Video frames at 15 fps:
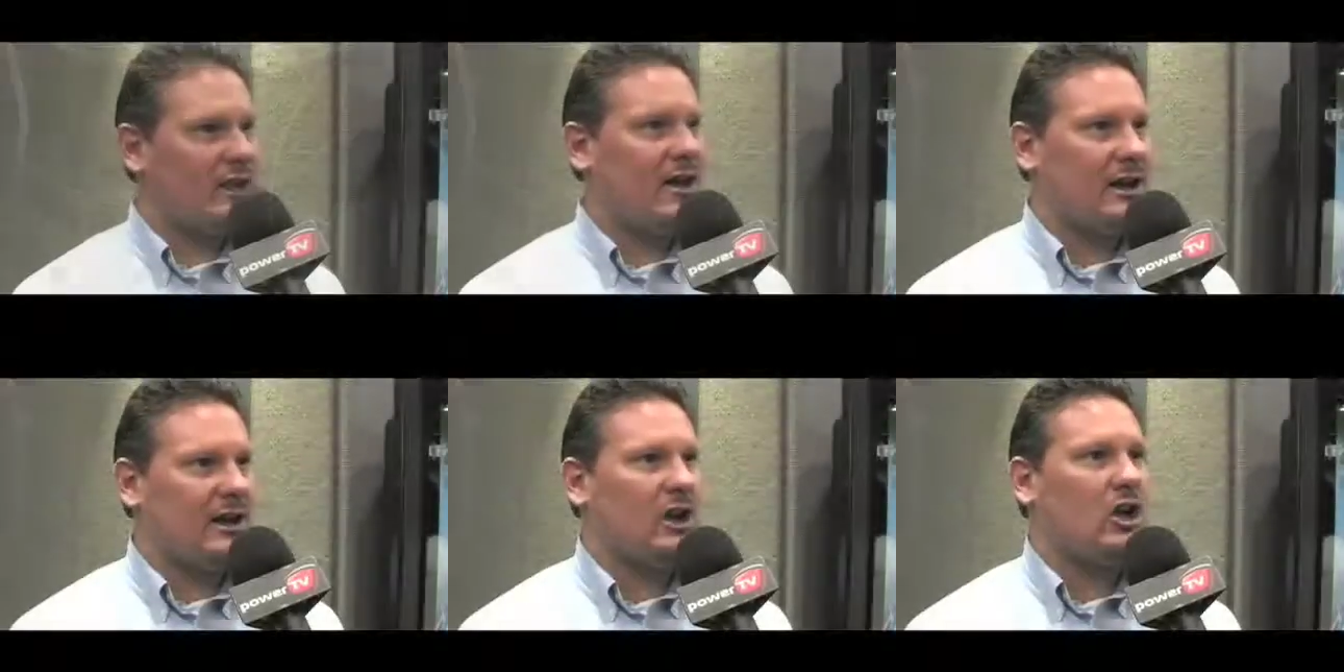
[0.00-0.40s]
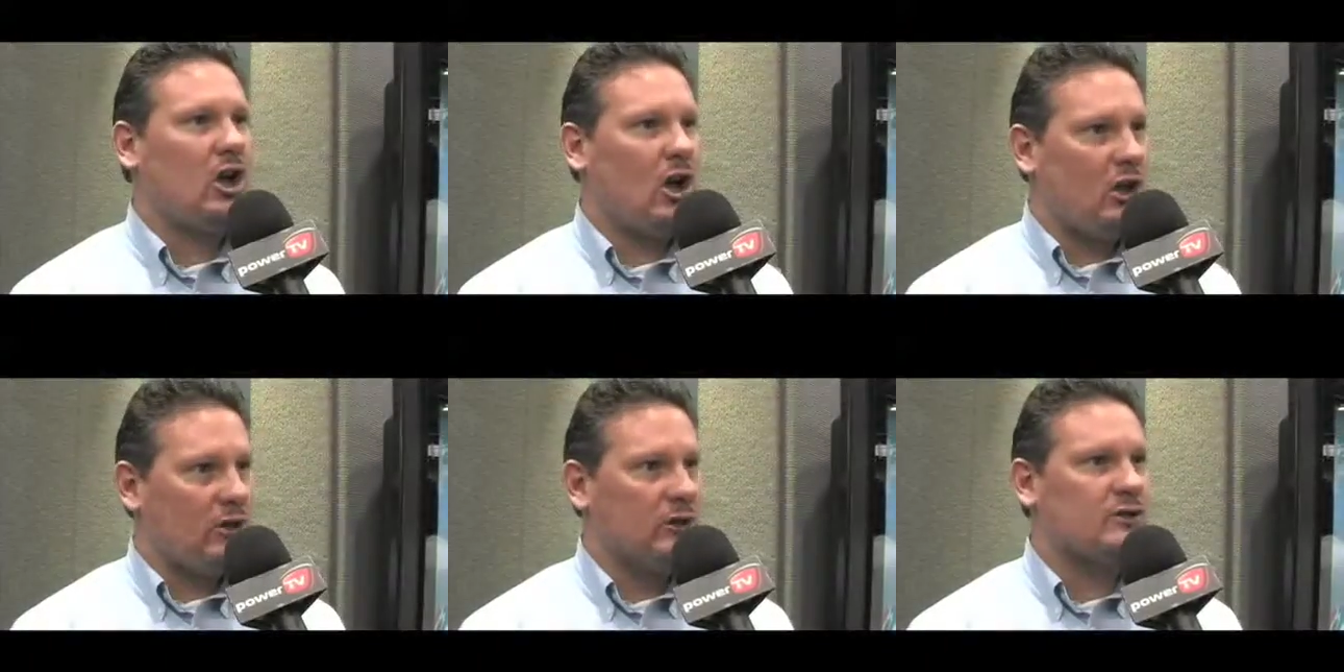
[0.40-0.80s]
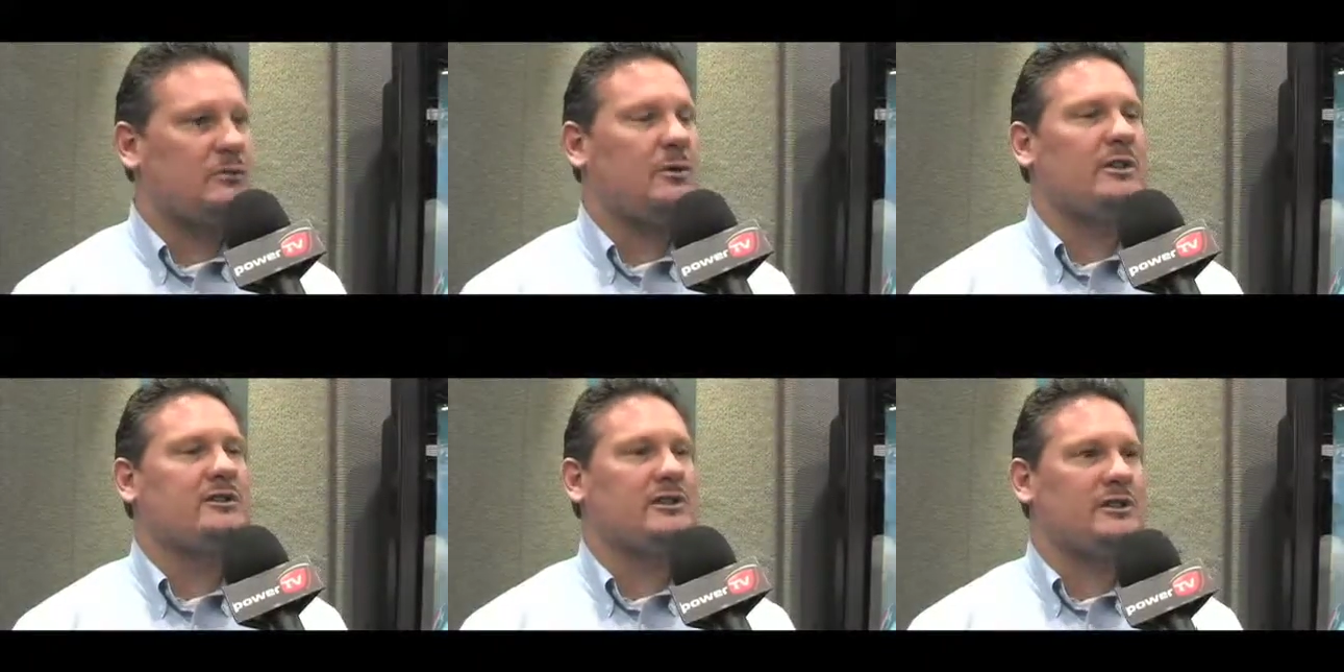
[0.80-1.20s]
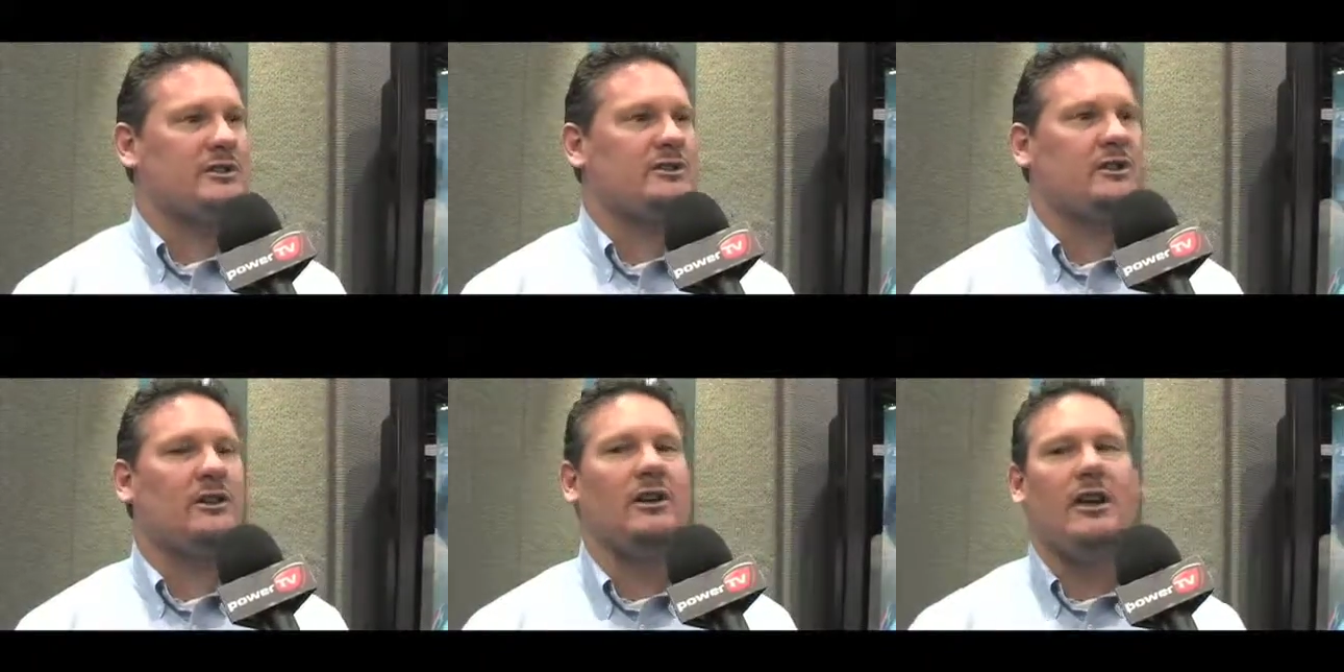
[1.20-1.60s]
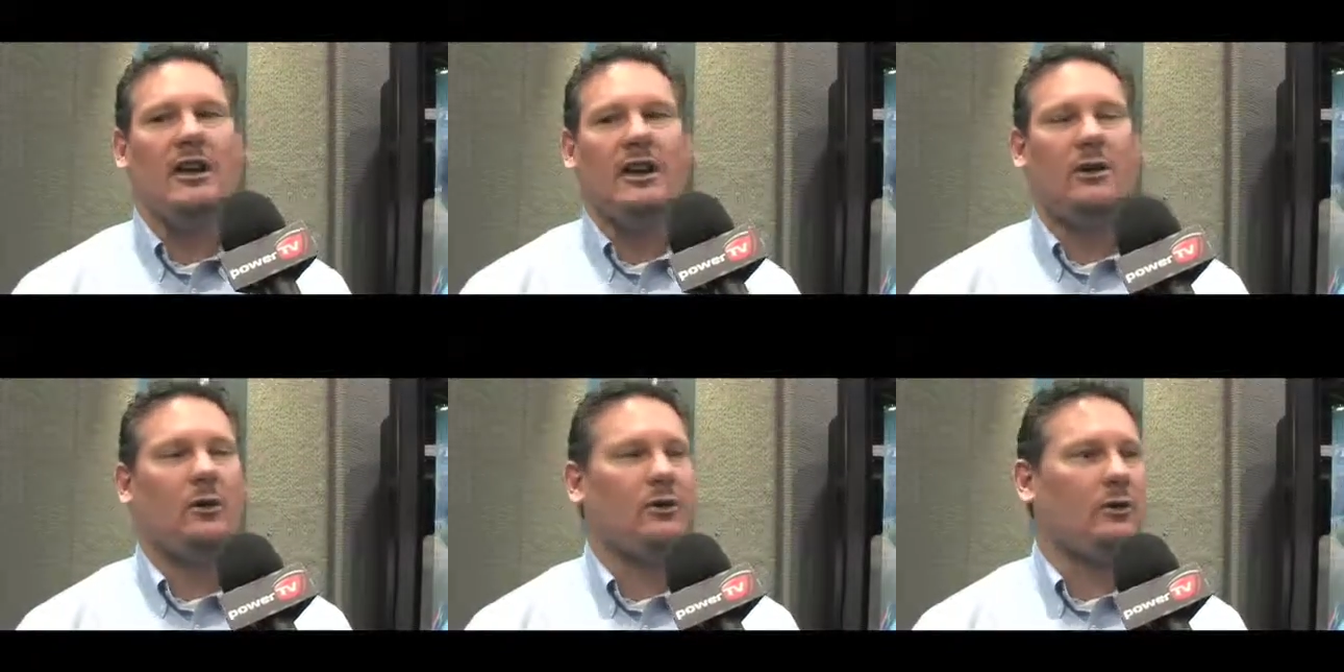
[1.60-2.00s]
you're not going to gall those pistons or,
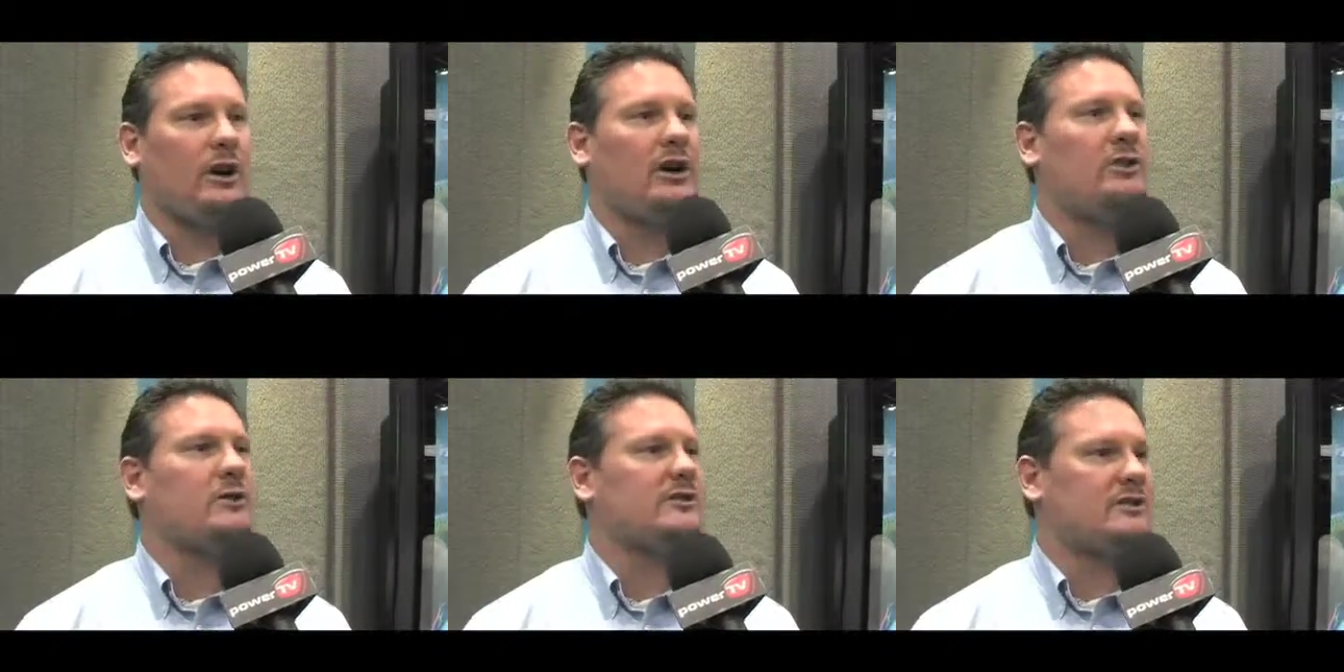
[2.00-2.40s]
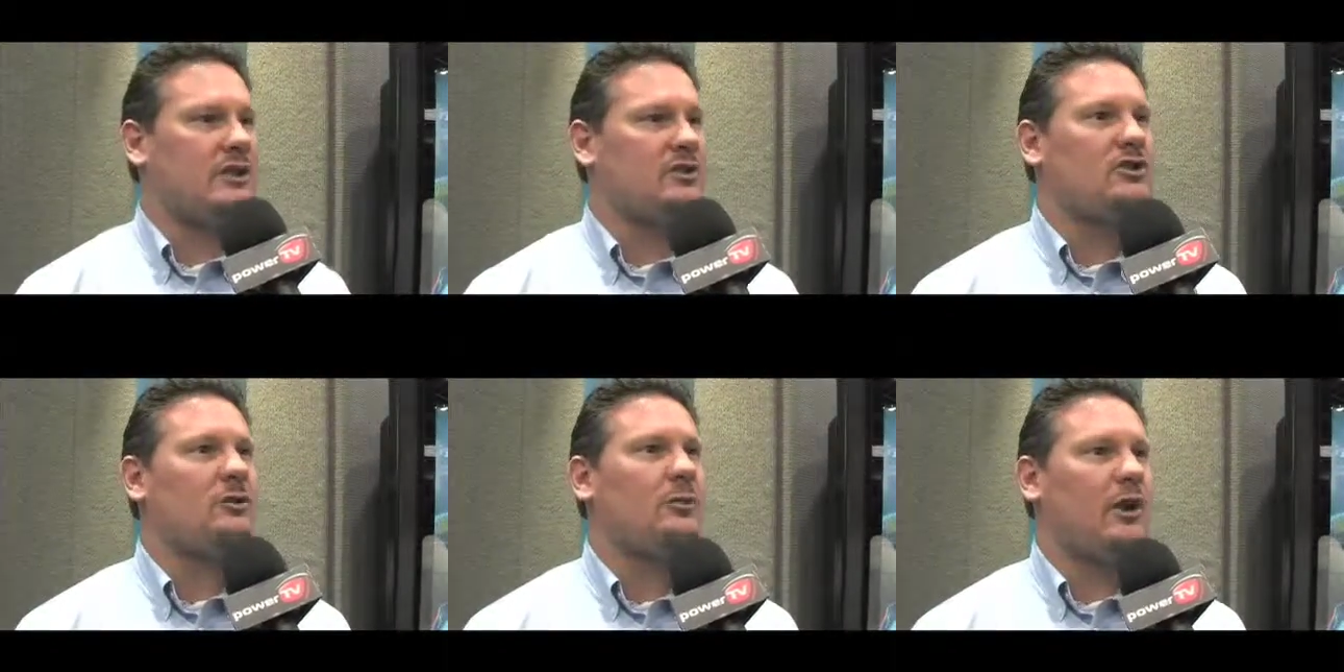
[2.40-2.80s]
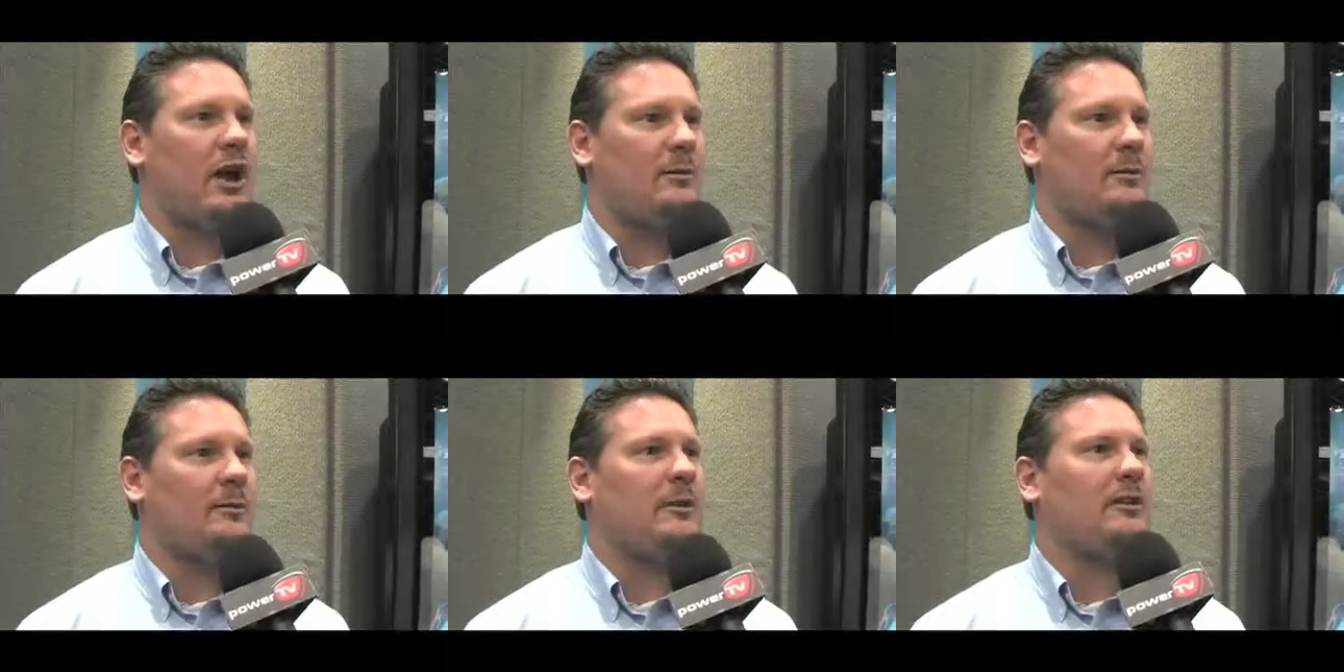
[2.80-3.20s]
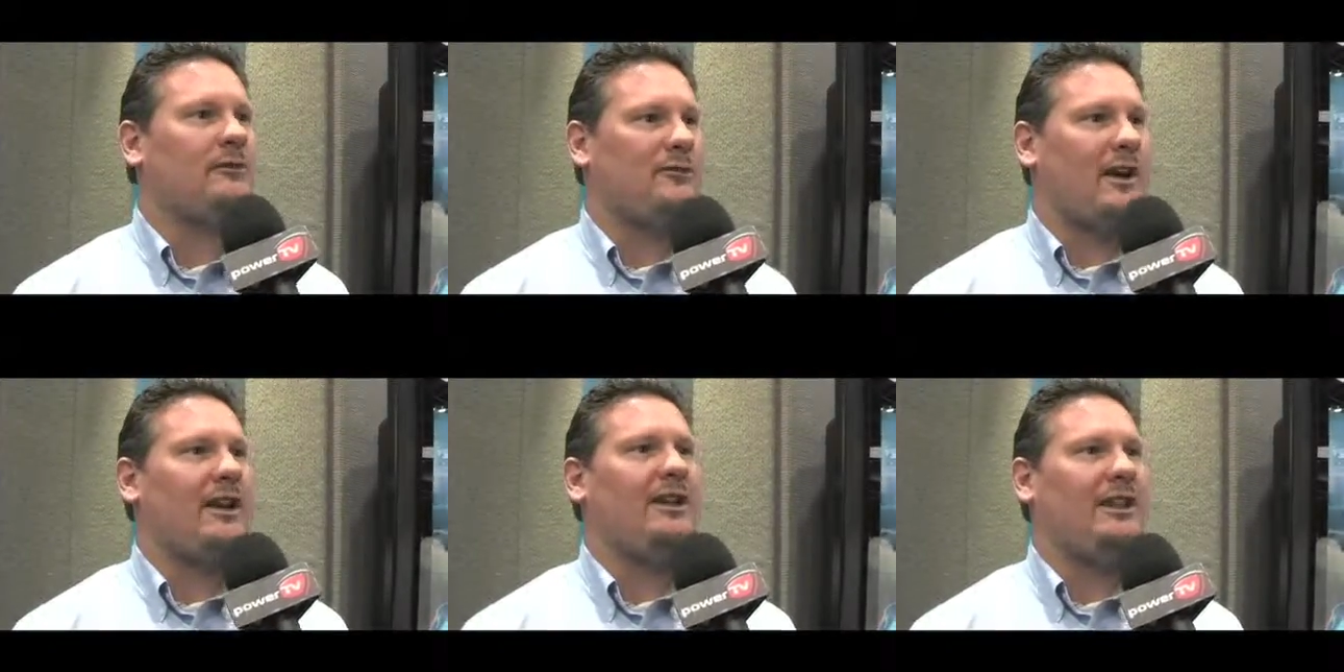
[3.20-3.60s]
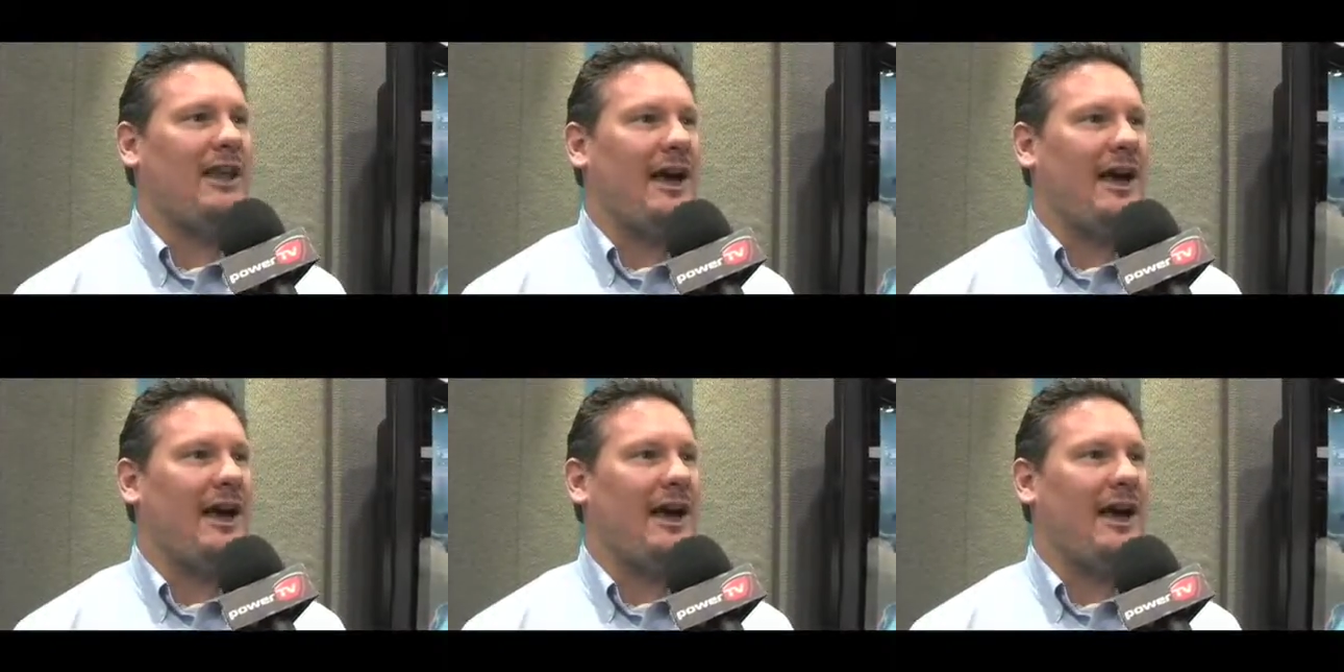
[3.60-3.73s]
or run into a seizure problem at the final